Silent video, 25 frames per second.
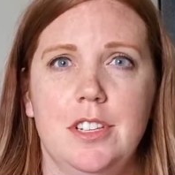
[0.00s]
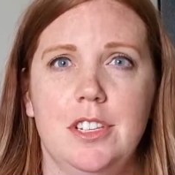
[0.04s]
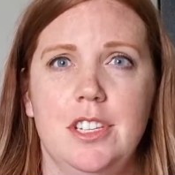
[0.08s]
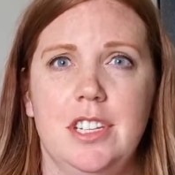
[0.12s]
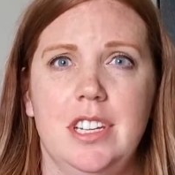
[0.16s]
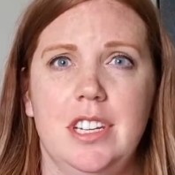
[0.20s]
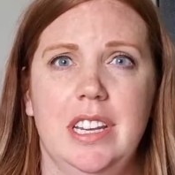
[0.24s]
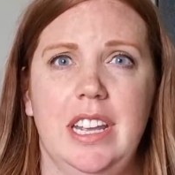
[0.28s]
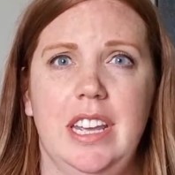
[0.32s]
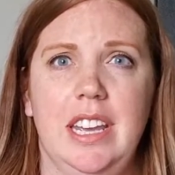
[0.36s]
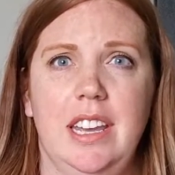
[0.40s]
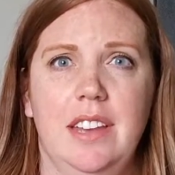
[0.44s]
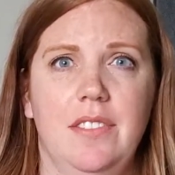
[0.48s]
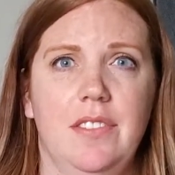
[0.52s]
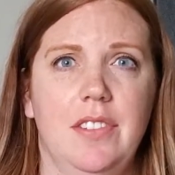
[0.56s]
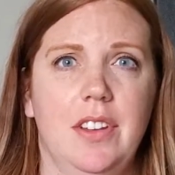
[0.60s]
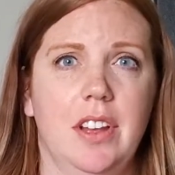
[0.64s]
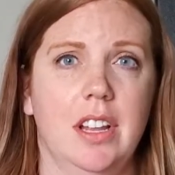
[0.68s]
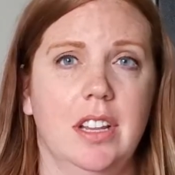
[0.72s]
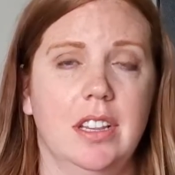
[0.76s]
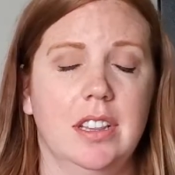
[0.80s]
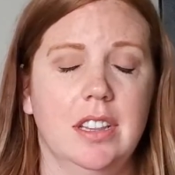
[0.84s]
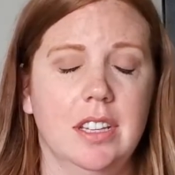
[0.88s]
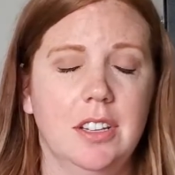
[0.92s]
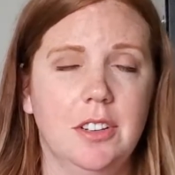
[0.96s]
to give a
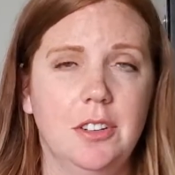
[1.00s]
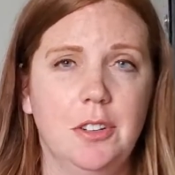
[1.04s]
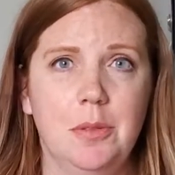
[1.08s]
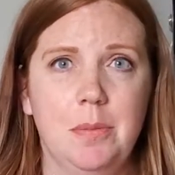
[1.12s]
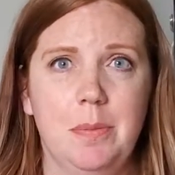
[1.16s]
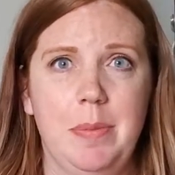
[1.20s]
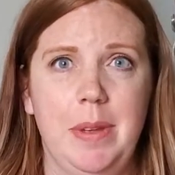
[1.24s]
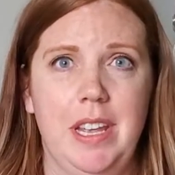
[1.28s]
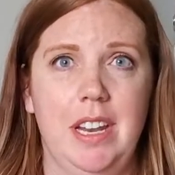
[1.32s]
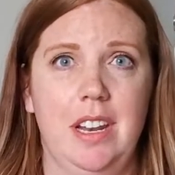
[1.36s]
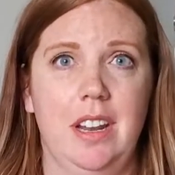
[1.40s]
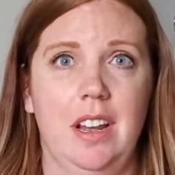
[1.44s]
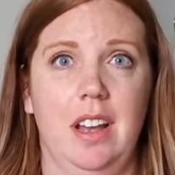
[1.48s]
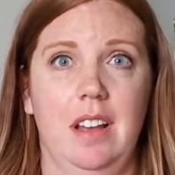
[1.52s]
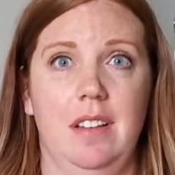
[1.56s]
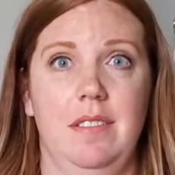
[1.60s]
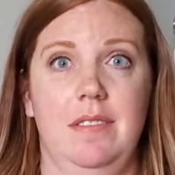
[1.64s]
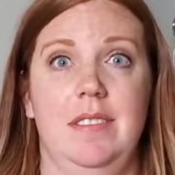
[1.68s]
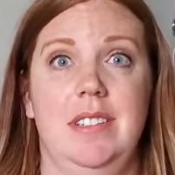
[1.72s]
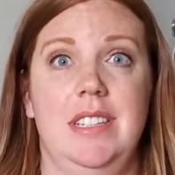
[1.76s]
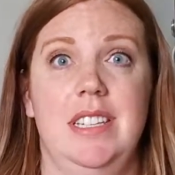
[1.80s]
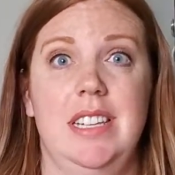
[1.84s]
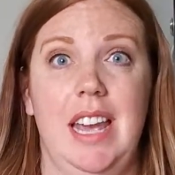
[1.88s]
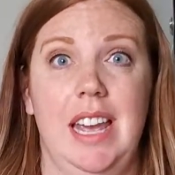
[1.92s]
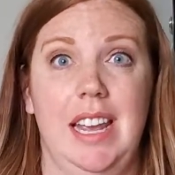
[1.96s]
little bit of
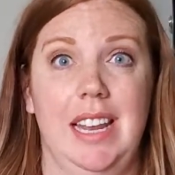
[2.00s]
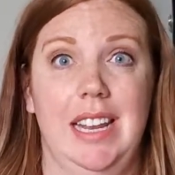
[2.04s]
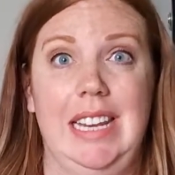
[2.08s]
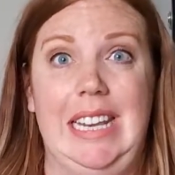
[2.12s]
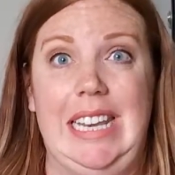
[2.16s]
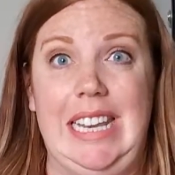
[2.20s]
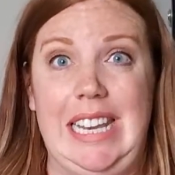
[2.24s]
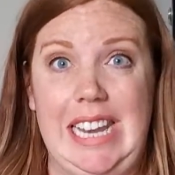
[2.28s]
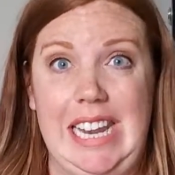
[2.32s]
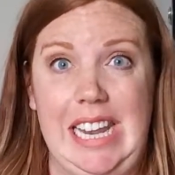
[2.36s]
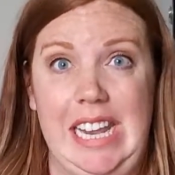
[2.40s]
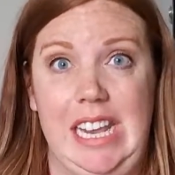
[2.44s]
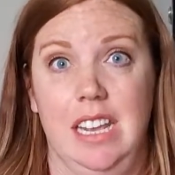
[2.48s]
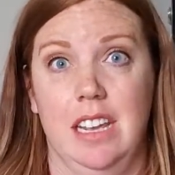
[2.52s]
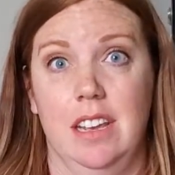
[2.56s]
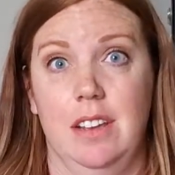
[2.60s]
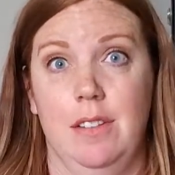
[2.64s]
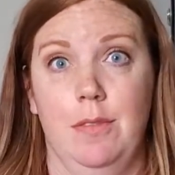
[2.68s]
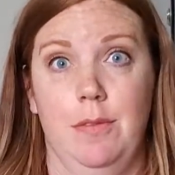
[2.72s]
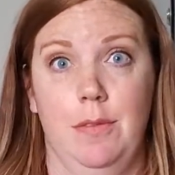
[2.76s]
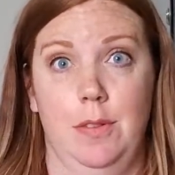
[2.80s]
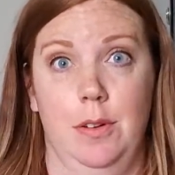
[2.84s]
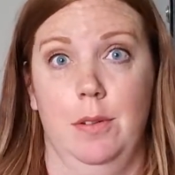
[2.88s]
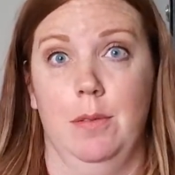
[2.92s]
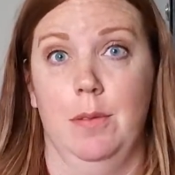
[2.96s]
technique
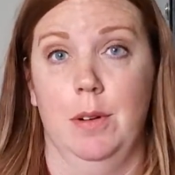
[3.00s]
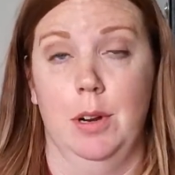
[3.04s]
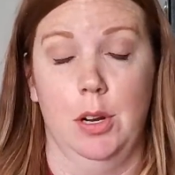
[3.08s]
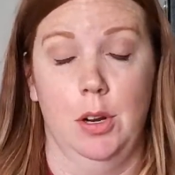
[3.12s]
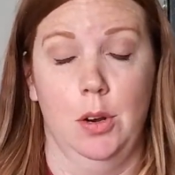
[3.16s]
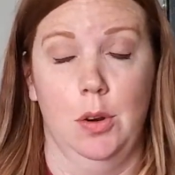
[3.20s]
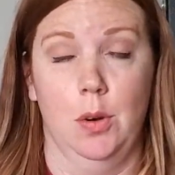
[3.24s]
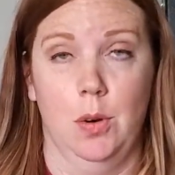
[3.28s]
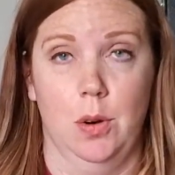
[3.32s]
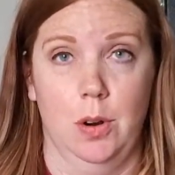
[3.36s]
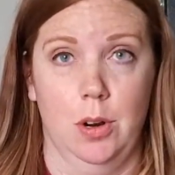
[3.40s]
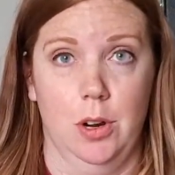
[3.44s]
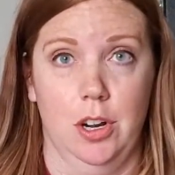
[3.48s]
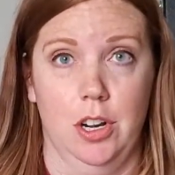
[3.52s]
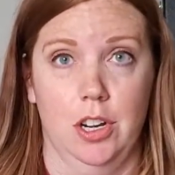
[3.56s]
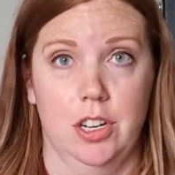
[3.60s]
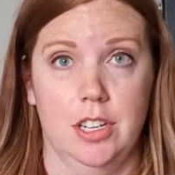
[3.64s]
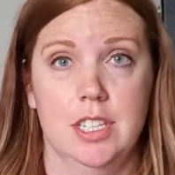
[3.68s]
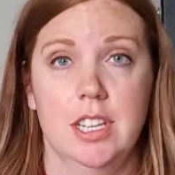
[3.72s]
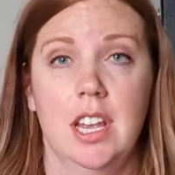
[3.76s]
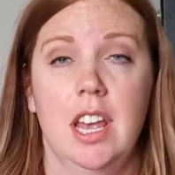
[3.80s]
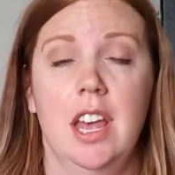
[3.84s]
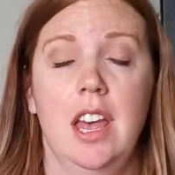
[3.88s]
for recorders.